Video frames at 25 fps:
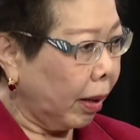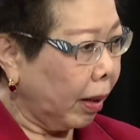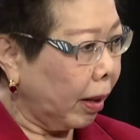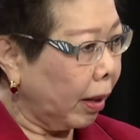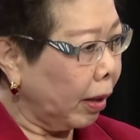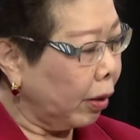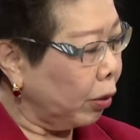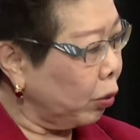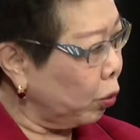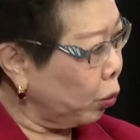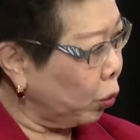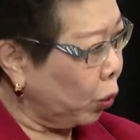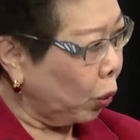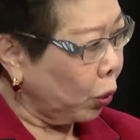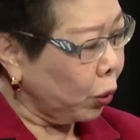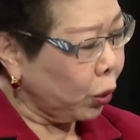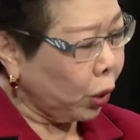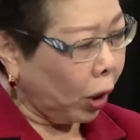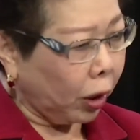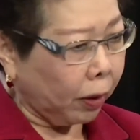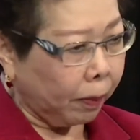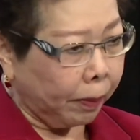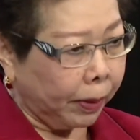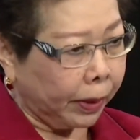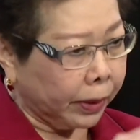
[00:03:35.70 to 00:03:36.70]
you don't
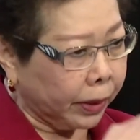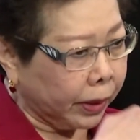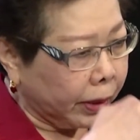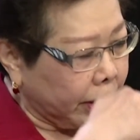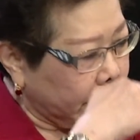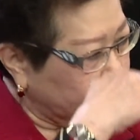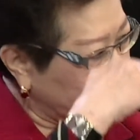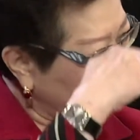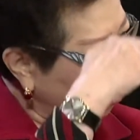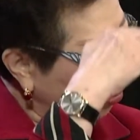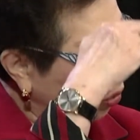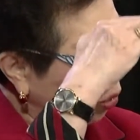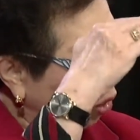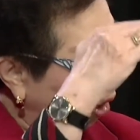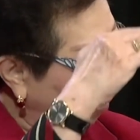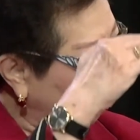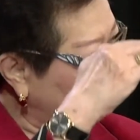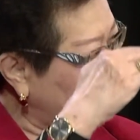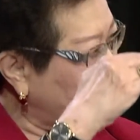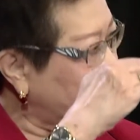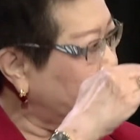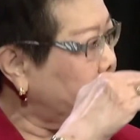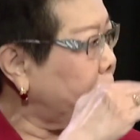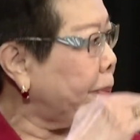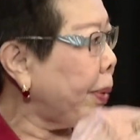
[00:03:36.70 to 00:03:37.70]
talk about the top
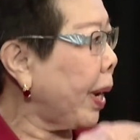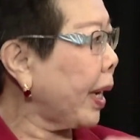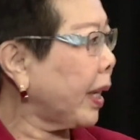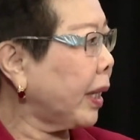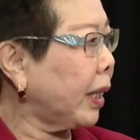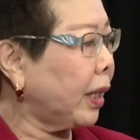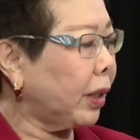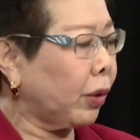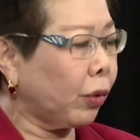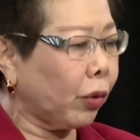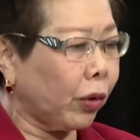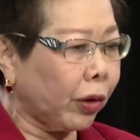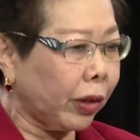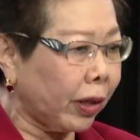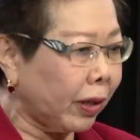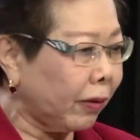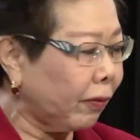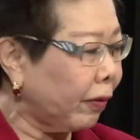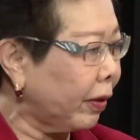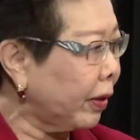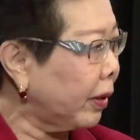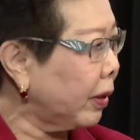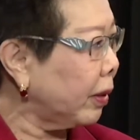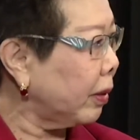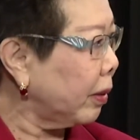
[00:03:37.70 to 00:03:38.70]
bracket or
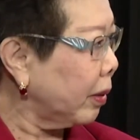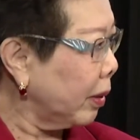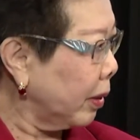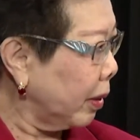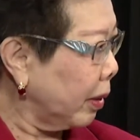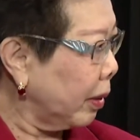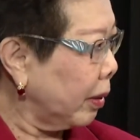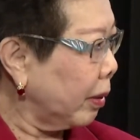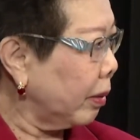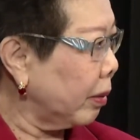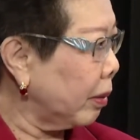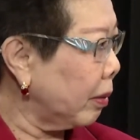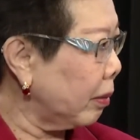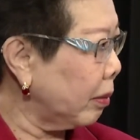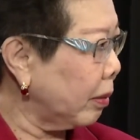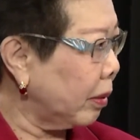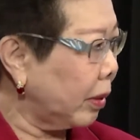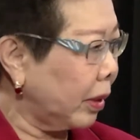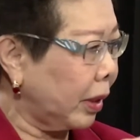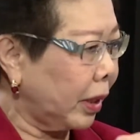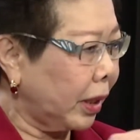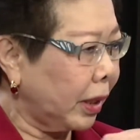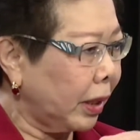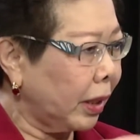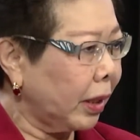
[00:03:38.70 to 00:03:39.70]
even
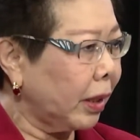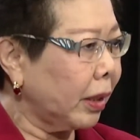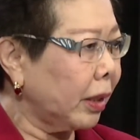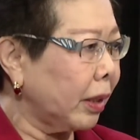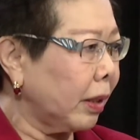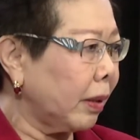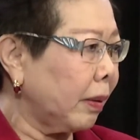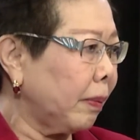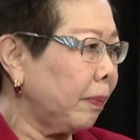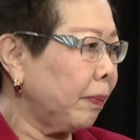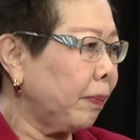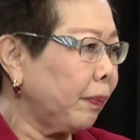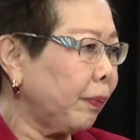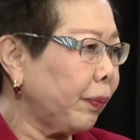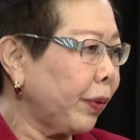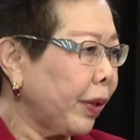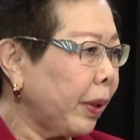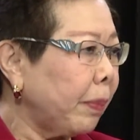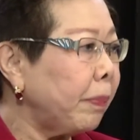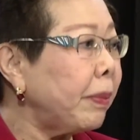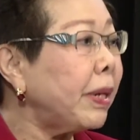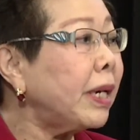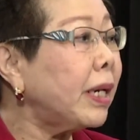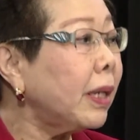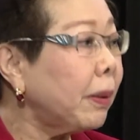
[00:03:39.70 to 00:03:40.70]
the
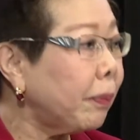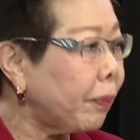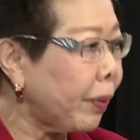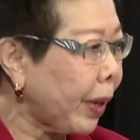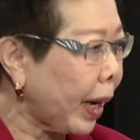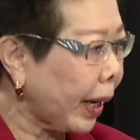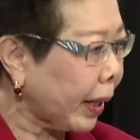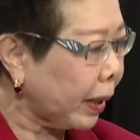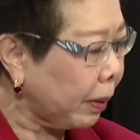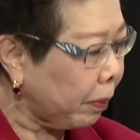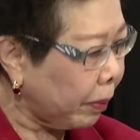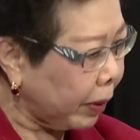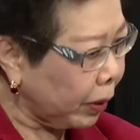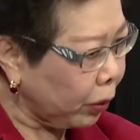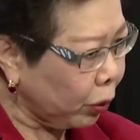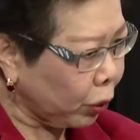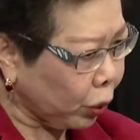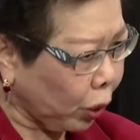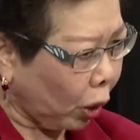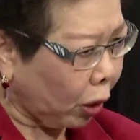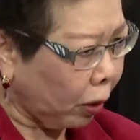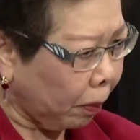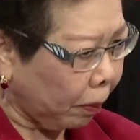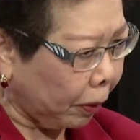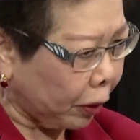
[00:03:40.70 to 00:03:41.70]
middle bracket, but you
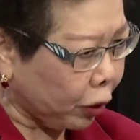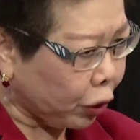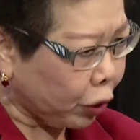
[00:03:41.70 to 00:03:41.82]
talk about